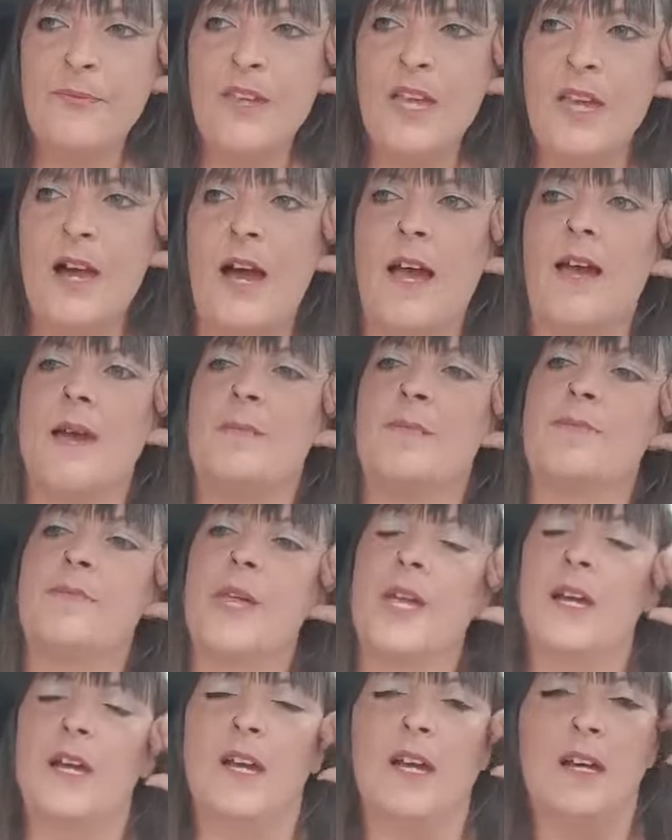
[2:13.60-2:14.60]

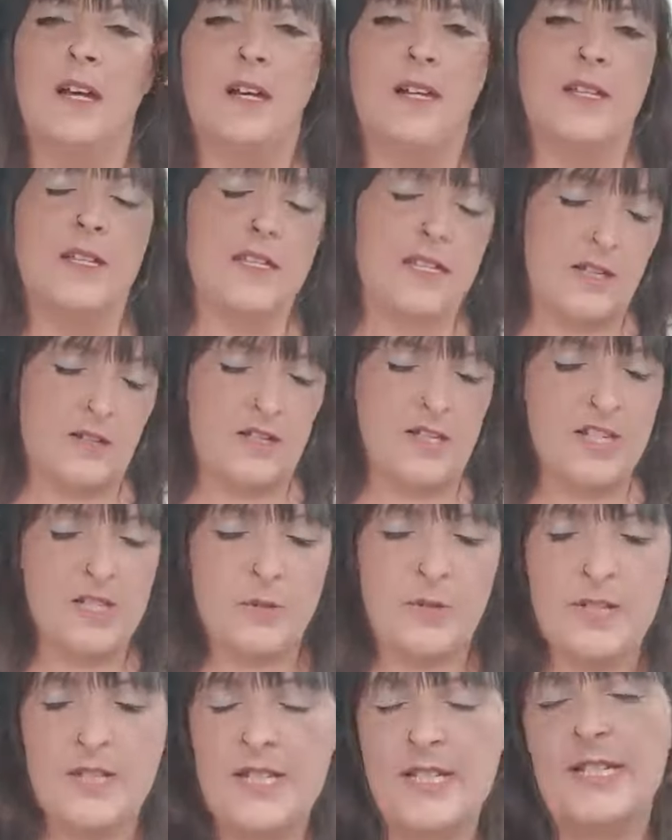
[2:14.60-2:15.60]
So I
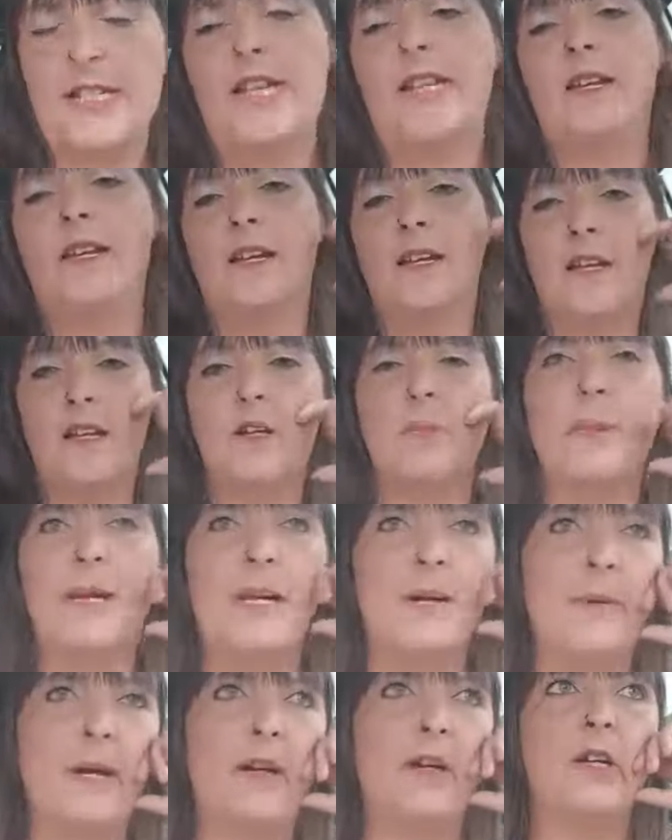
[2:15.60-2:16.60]
just want to say a little bit
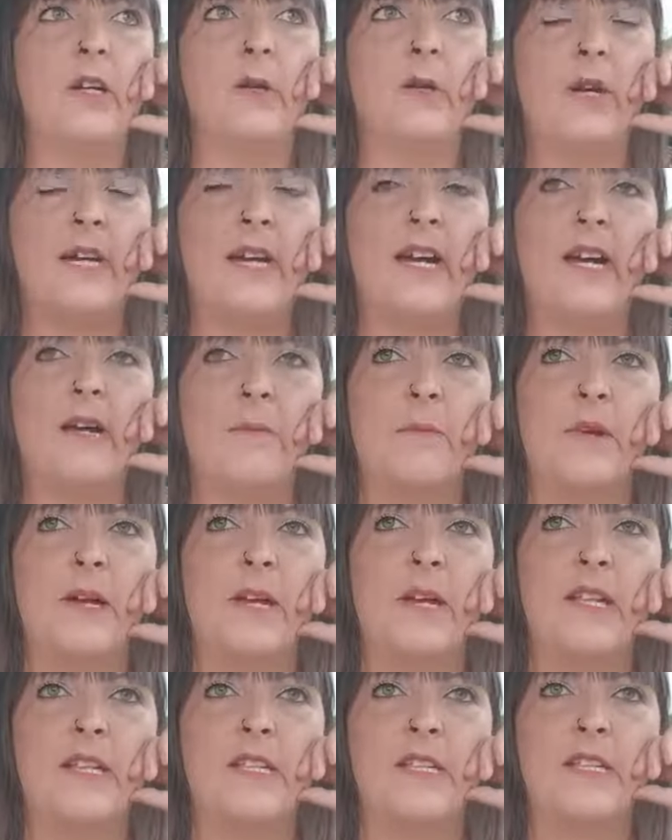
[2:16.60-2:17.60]
about who I am
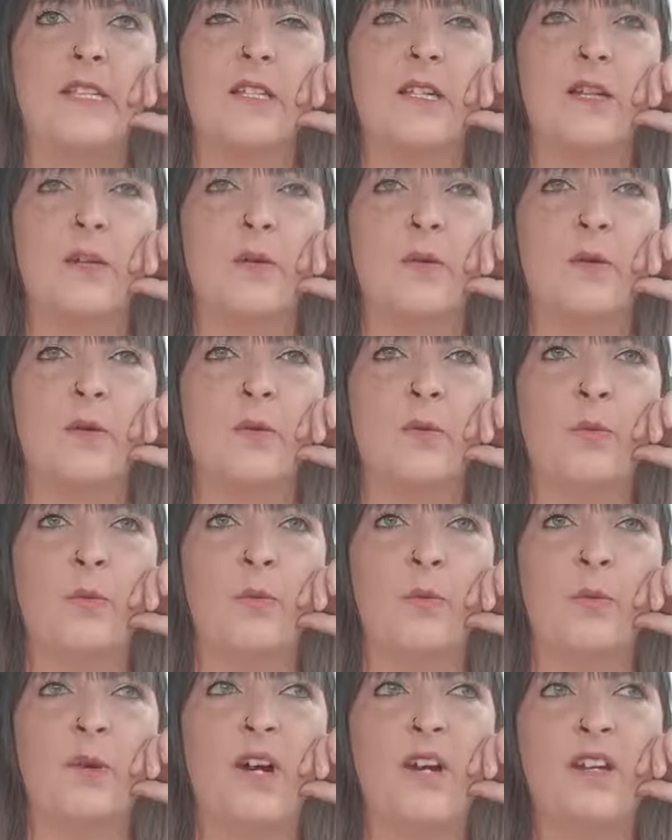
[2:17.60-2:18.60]
and
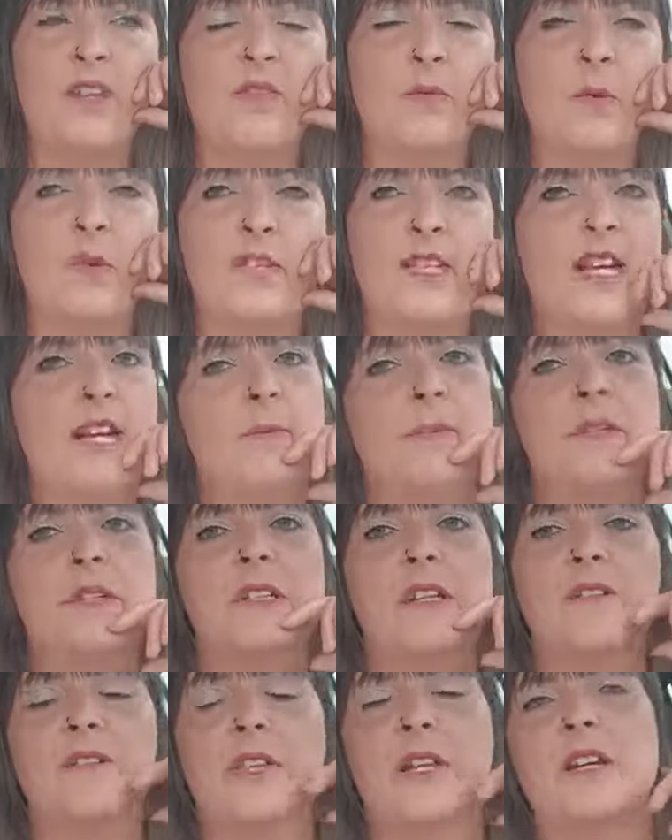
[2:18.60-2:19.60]
kind of what's
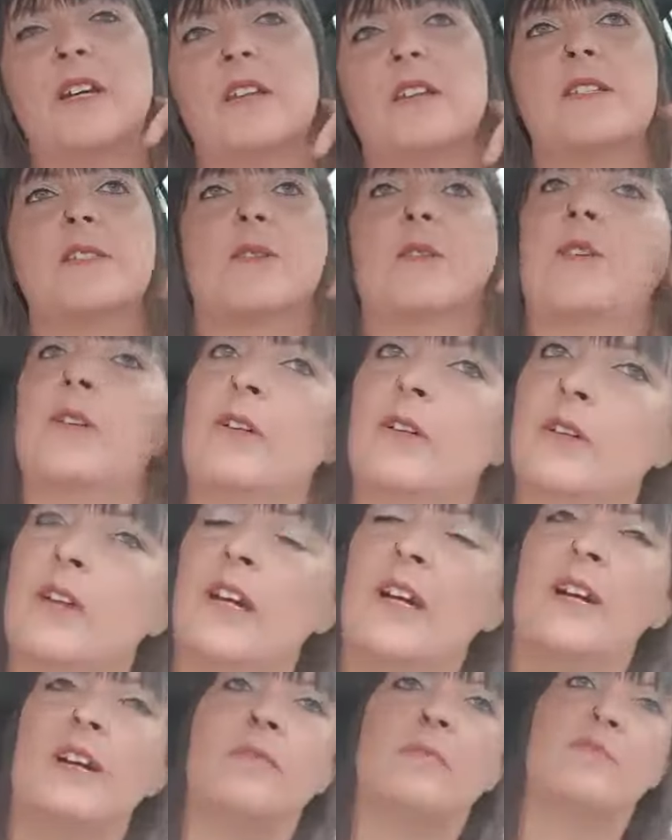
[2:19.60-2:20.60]
happened over the last,
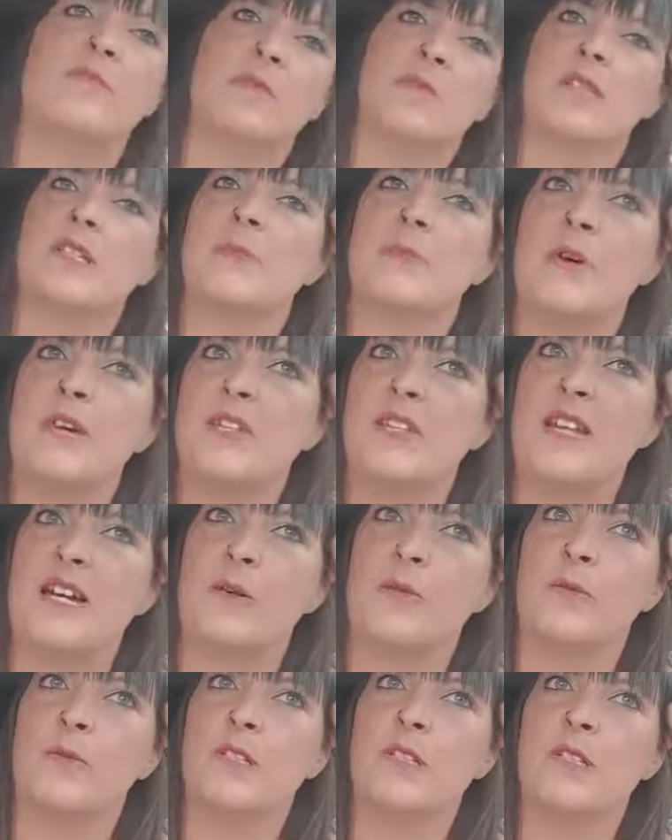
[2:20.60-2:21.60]
I suppose
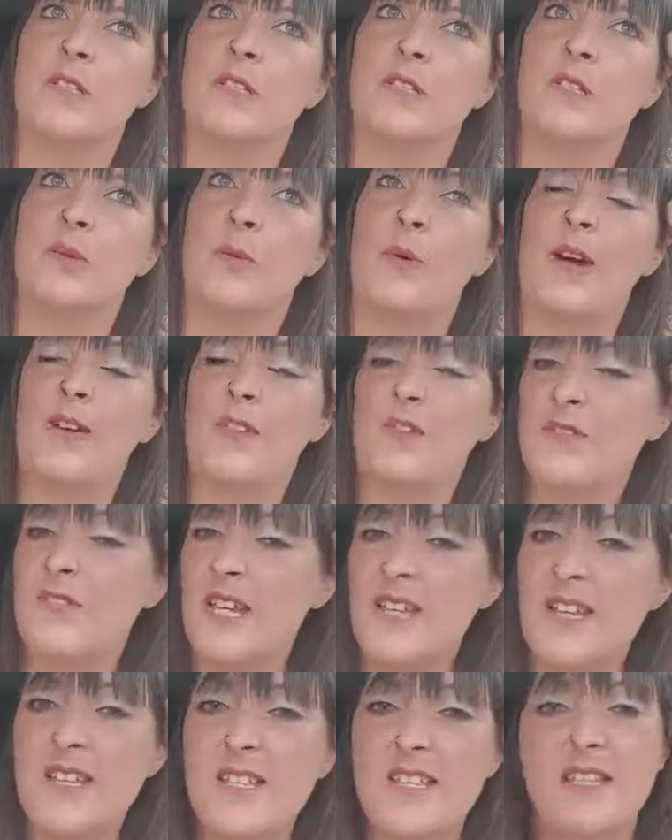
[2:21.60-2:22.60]
now 12
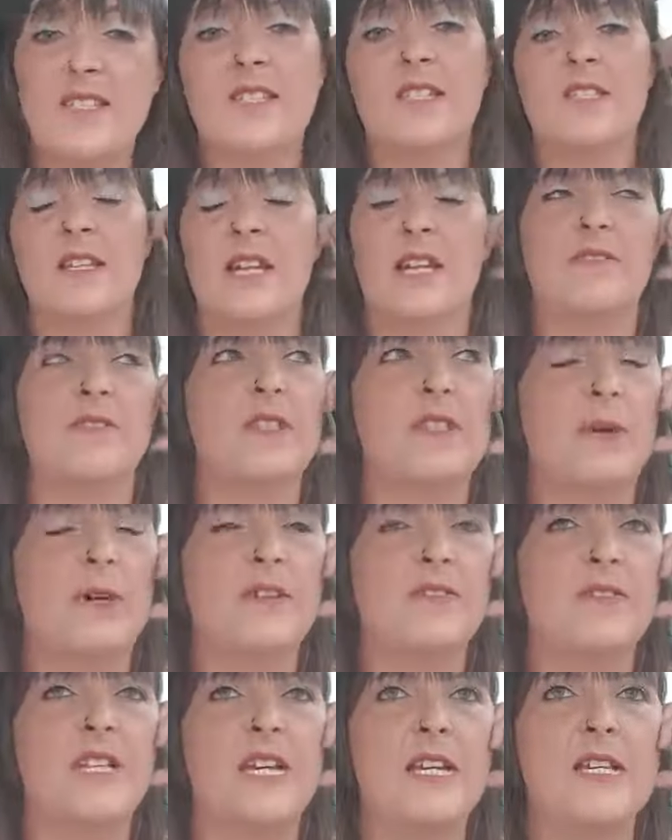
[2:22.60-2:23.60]
days, 11,
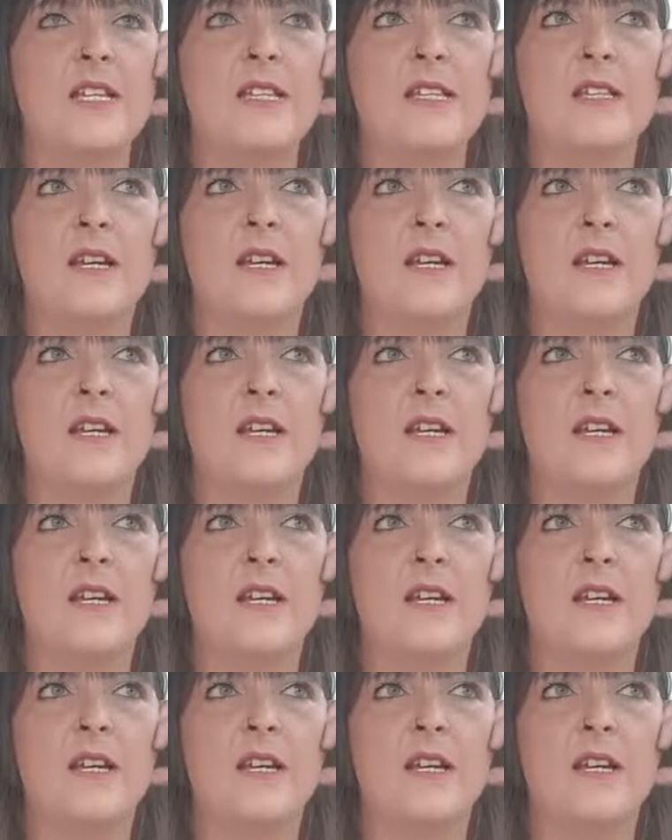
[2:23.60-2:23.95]
12 days.